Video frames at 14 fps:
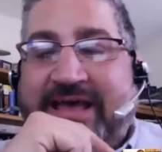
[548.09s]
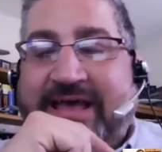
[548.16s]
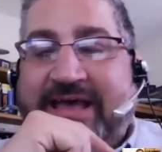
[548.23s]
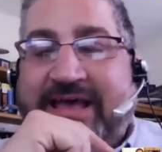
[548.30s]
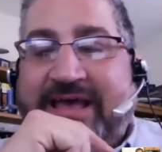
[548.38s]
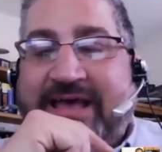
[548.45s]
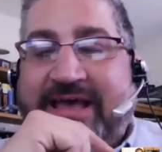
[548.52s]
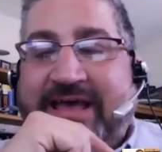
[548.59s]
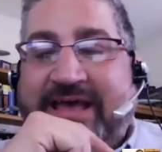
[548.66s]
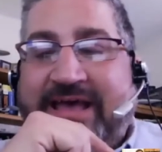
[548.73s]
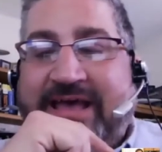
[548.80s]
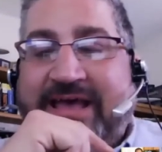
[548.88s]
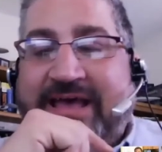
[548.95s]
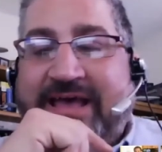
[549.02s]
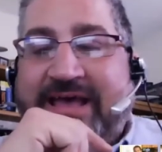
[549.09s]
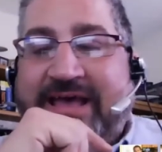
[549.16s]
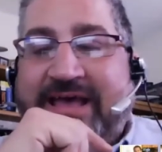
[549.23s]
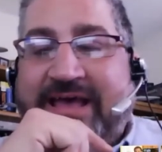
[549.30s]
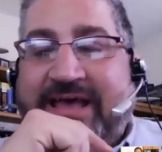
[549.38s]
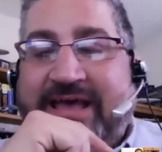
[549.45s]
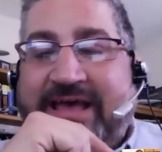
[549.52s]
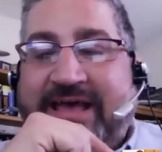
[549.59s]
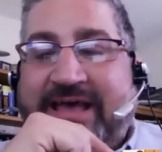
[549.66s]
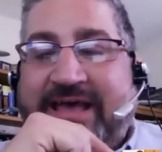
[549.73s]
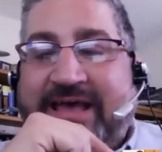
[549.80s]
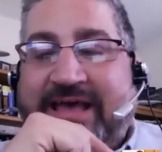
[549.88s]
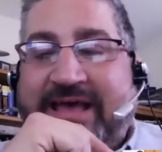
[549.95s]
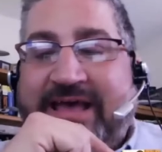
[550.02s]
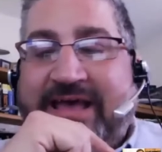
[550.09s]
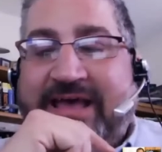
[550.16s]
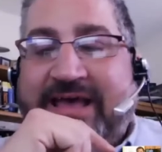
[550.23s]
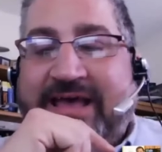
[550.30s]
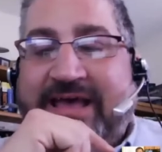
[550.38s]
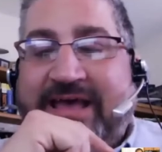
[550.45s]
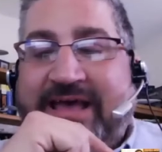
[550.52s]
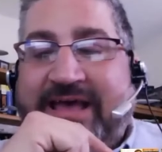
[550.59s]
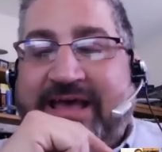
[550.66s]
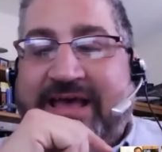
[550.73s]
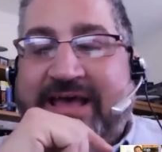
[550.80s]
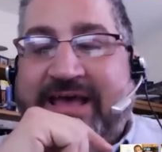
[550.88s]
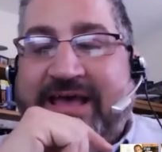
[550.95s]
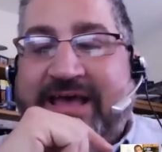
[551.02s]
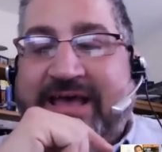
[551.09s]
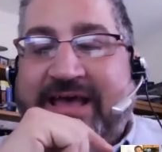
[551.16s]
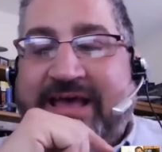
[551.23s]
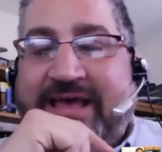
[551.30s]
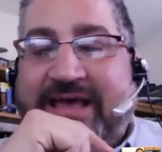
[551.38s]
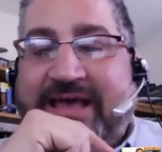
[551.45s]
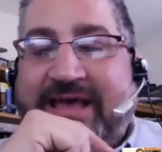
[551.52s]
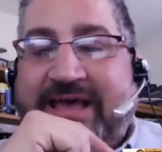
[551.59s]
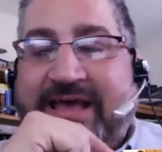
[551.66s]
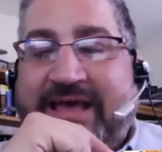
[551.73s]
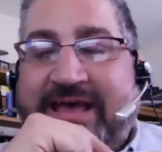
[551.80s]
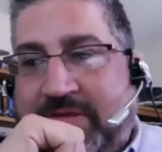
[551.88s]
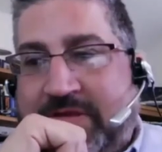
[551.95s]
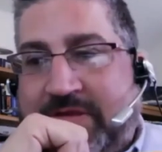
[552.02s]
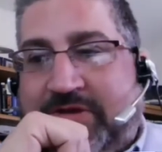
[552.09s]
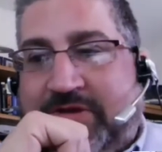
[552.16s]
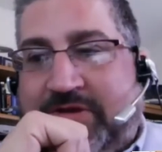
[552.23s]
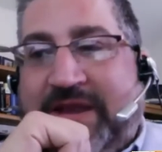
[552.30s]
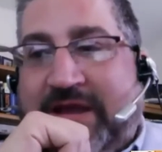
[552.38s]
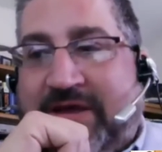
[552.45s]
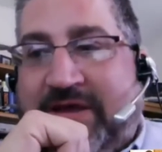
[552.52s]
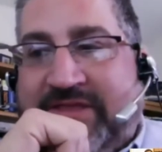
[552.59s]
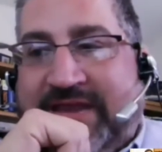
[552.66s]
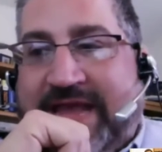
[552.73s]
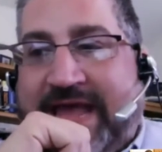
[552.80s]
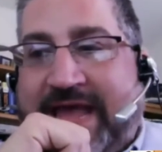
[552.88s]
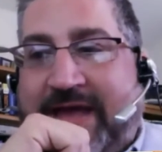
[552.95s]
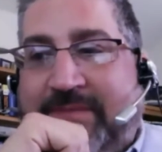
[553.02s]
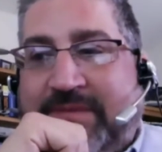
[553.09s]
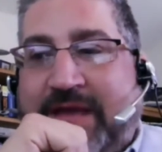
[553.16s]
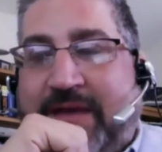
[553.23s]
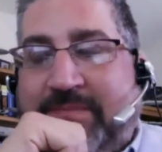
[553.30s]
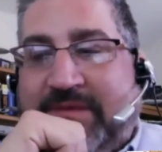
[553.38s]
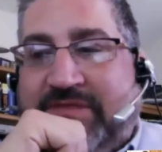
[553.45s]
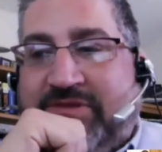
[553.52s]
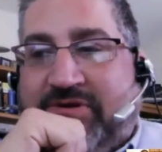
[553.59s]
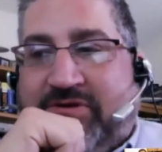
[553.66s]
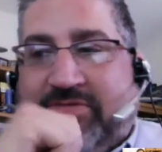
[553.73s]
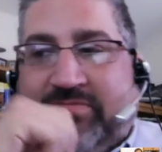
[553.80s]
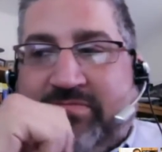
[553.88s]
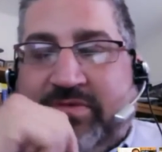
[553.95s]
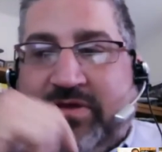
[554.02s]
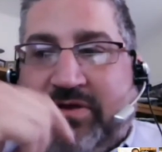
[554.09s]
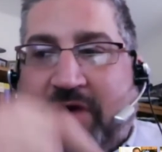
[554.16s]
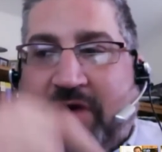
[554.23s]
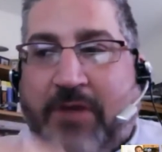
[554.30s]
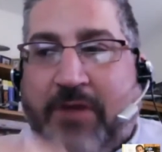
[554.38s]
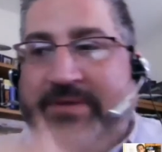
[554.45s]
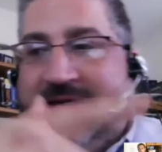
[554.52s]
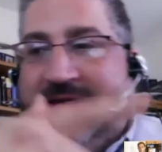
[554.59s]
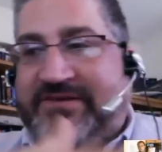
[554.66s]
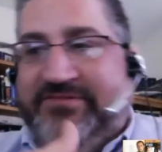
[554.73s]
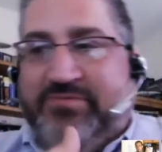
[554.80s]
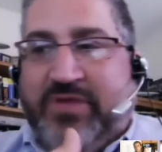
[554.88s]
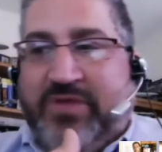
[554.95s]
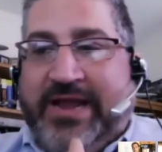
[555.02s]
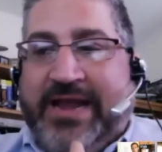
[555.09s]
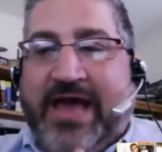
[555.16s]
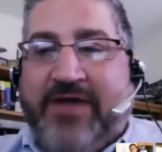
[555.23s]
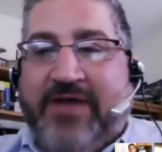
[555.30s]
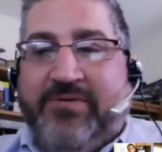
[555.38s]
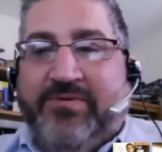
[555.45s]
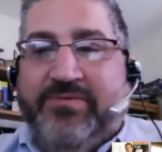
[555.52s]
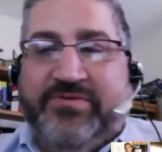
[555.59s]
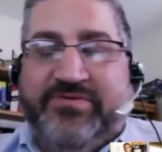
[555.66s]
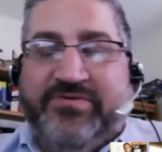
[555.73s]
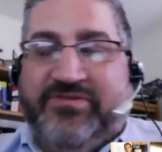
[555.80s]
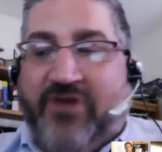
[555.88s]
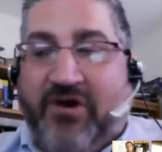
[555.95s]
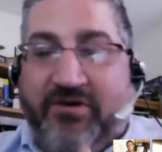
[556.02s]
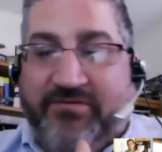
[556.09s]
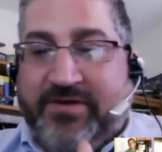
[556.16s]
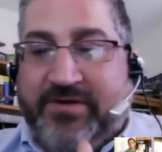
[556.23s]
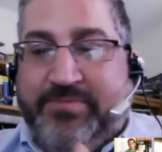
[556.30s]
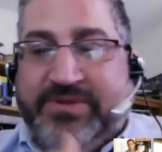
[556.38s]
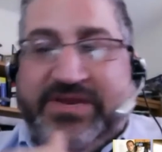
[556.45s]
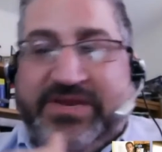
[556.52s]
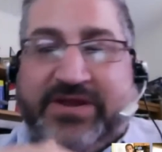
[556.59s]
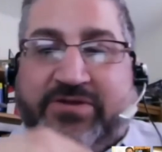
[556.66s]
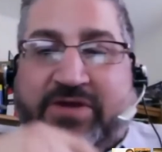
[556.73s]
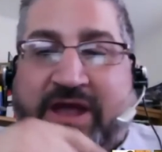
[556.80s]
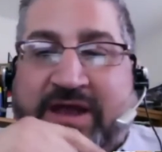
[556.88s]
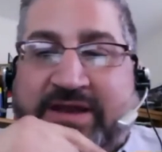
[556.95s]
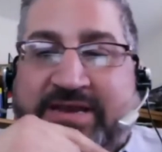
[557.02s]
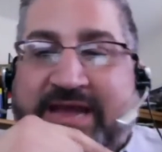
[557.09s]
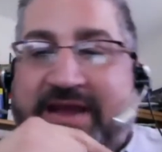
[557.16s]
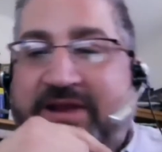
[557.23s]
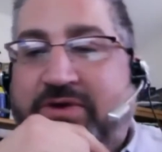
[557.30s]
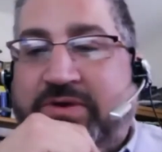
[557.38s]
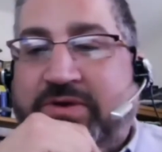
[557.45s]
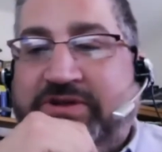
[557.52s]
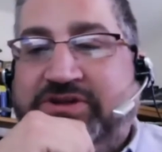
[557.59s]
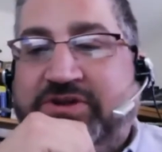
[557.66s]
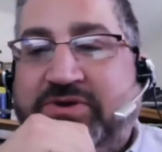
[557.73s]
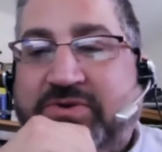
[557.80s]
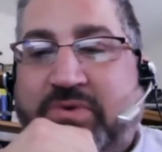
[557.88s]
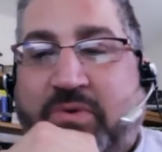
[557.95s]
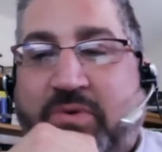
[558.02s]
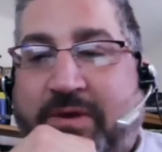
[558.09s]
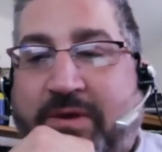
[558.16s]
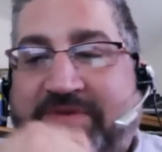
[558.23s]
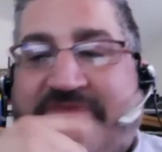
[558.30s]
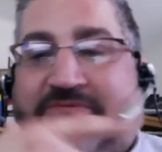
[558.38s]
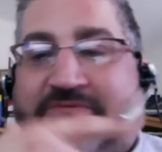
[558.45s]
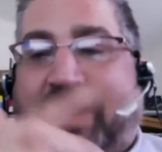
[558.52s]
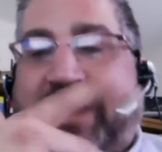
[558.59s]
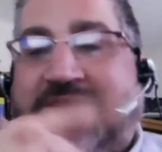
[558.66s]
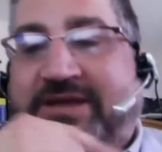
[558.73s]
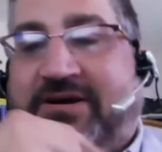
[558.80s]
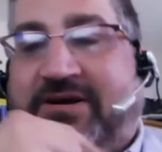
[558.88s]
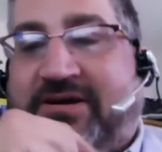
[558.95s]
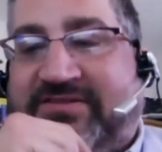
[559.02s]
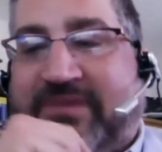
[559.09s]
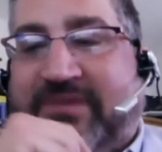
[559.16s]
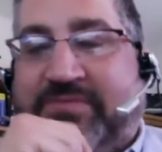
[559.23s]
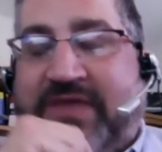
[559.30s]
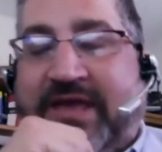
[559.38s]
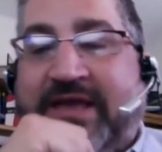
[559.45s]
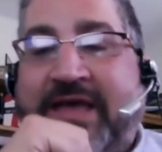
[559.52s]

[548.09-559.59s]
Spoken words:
It's just something where, depending on the day, I'm either helping explain how to solve a particular kind of technical issue, or I'm just ranting on something.